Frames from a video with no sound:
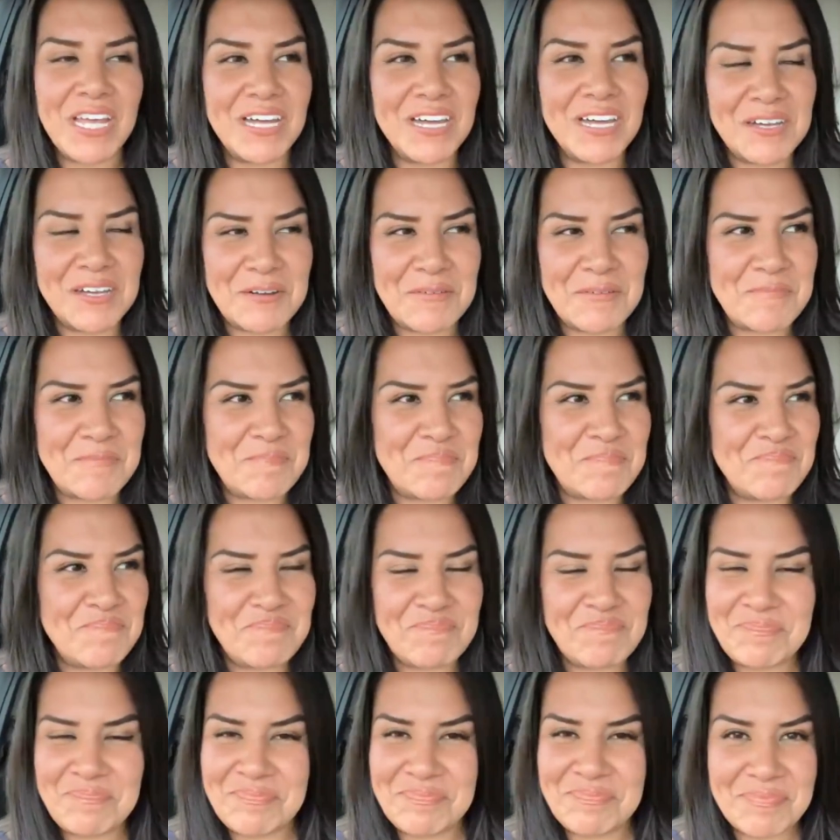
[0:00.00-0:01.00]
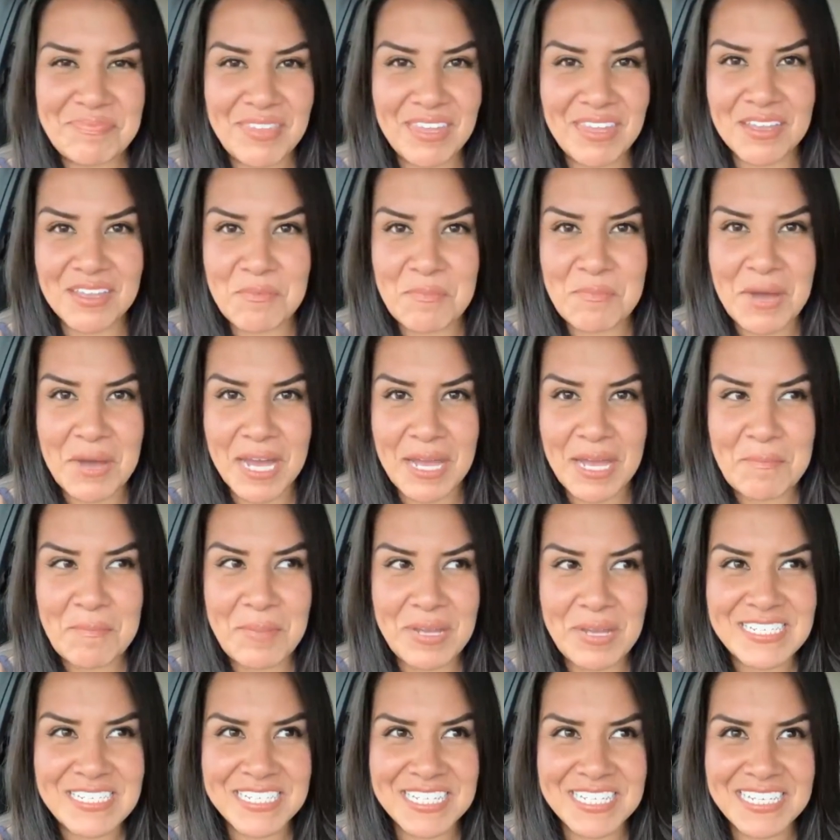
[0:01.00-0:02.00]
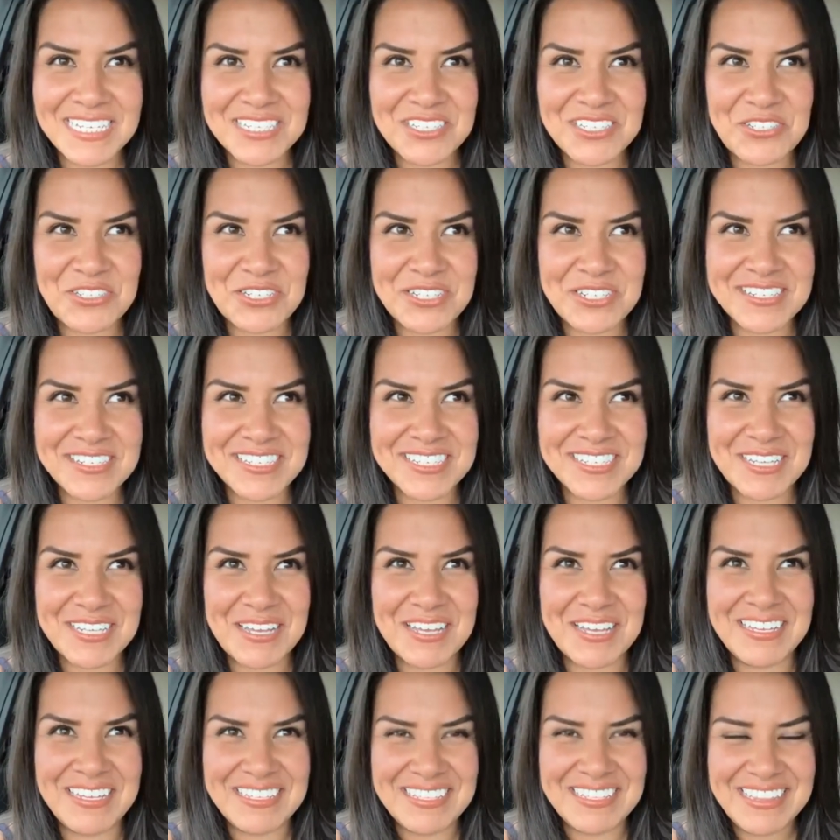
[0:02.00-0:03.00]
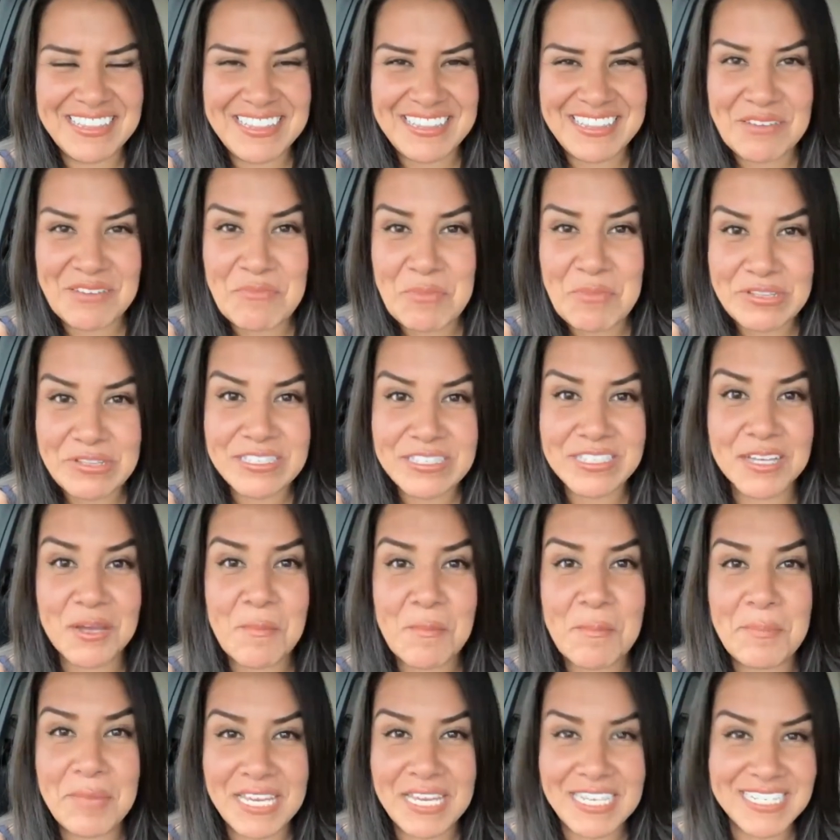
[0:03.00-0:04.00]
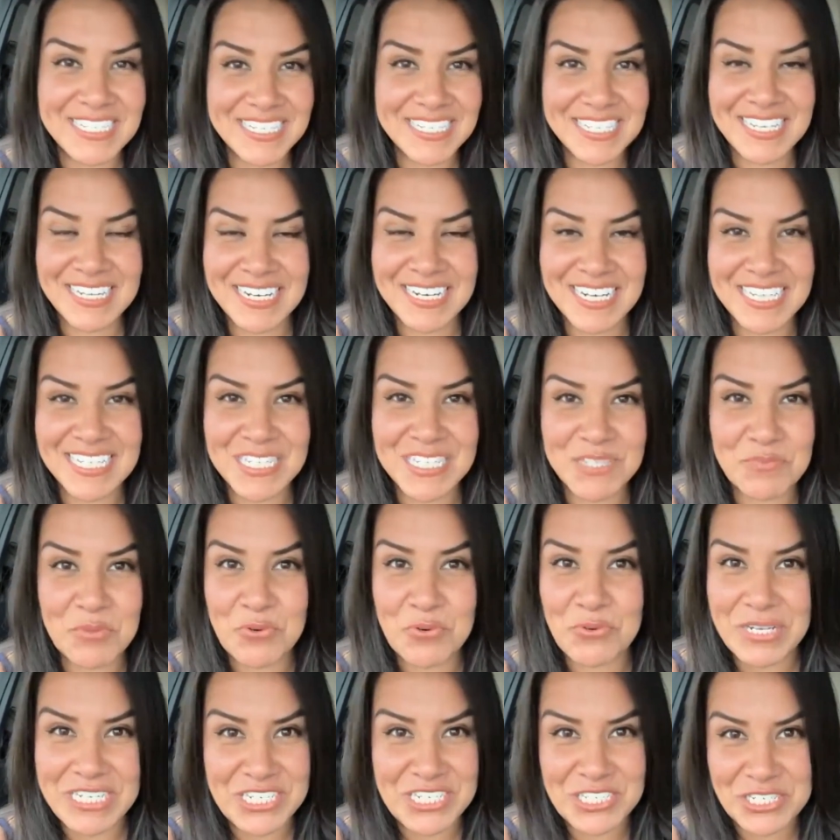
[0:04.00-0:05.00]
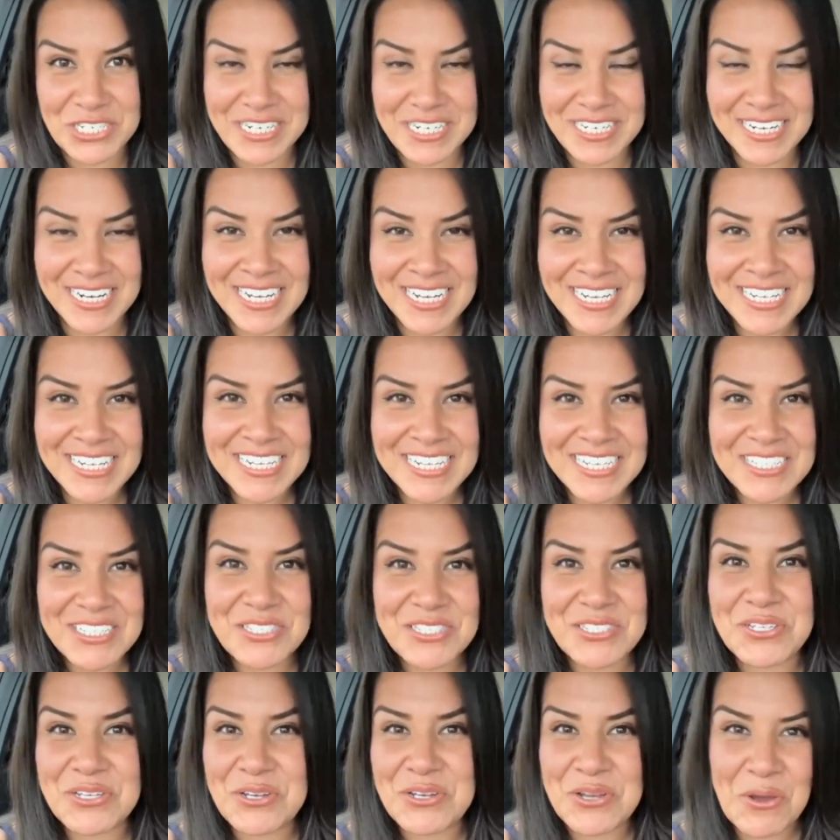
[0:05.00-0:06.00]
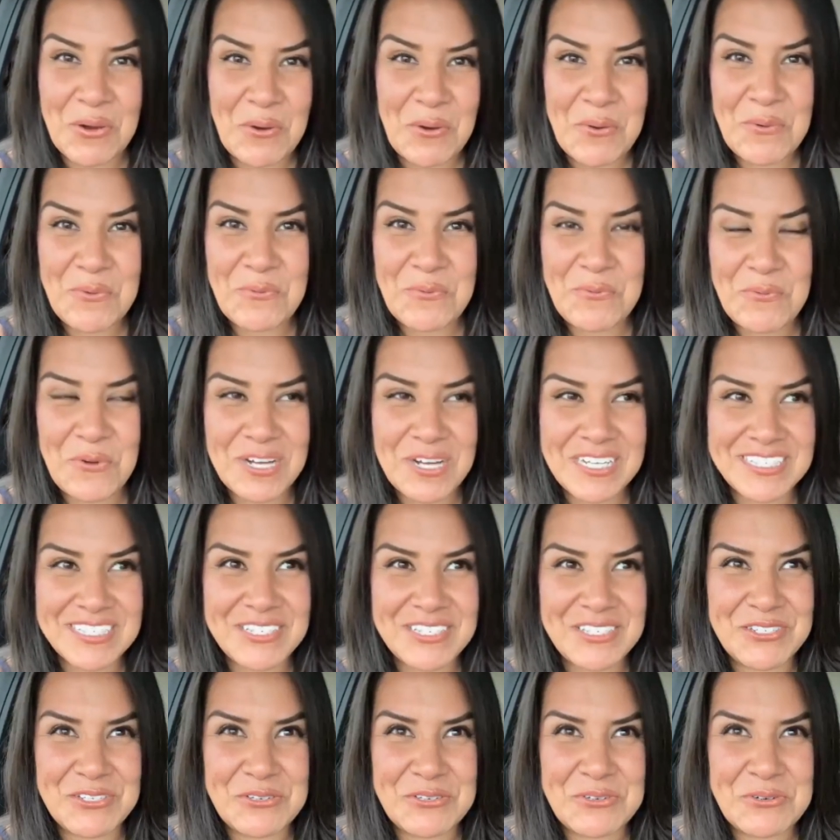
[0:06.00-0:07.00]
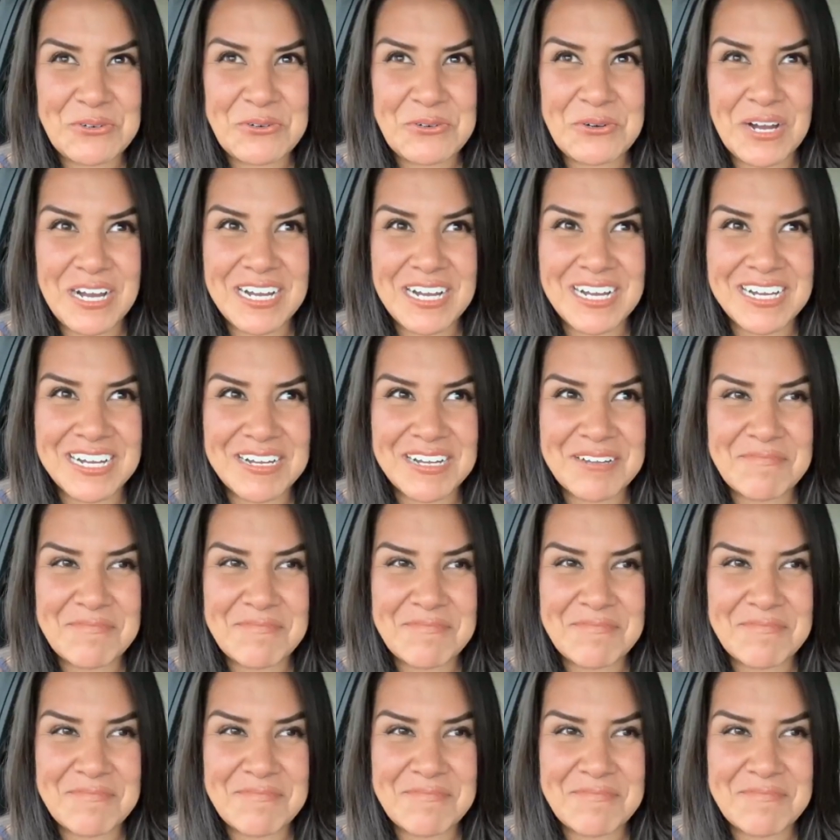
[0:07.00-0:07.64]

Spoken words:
My bestie is just the most amazing inspiration to know what to